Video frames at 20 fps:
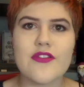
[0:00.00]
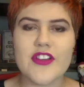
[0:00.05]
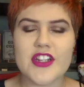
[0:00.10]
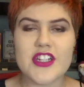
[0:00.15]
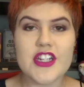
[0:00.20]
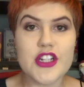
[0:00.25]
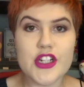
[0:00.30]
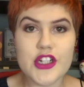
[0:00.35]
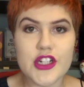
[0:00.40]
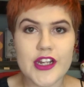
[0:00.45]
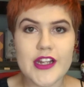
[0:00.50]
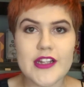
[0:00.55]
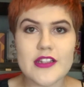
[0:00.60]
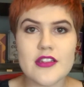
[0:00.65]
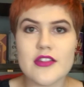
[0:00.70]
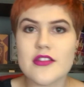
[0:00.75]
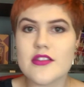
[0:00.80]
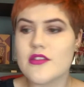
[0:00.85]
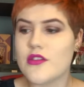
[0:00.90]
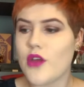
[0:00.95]
fitted sheets.
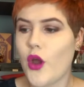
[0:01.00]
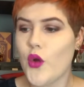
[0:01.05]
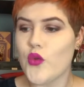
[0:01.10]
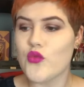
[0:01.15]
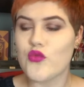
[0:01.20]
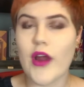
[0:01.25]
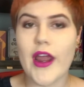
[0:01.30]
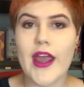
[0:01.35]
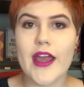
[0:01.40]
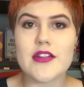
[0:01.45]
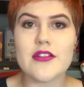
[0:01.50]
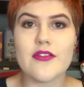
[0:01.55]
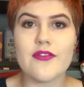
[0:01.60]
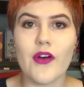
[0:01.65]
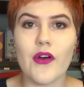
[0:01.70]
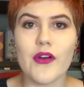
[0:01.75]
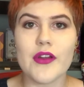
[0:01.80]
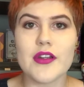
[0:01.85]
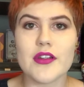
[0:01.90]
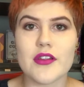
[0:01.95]
It's so rare to
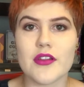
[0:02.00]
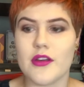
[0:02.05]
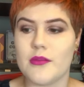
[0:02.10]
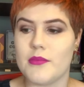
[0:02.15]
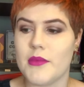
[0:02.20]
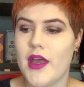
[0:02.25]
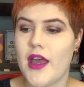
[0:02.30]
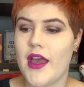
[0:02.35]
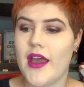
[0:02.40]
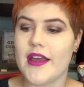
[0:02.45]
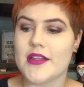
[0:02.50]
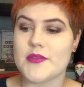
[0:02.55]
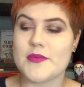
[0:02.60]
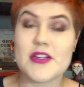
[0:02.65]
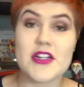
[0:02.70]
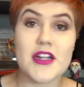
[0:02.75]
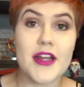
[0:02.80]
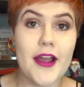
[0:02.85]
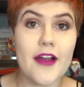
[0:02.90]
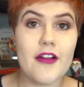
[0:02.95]
find them,
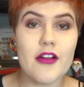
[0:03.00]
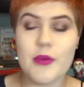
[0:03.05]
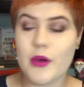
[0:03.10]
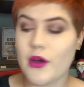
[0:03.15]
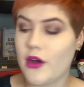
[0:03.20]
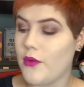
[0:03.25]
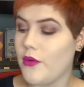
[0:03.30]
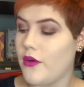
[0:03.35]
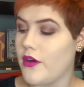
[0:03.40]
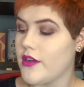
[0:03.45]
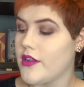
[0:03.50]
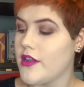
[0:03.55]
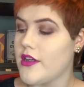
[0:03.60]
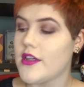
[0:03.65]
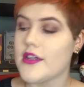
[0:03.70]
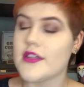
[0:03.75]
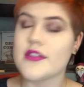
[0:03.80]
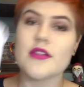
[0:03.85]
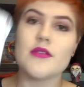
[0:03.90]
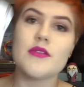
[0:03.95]
especially a Harry Potter one.
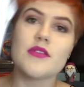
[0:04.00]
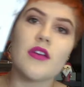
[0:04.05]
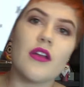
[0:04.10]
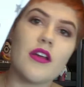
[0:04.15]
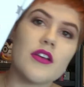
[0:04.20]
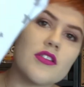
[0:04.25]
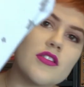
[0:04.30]
So it's got like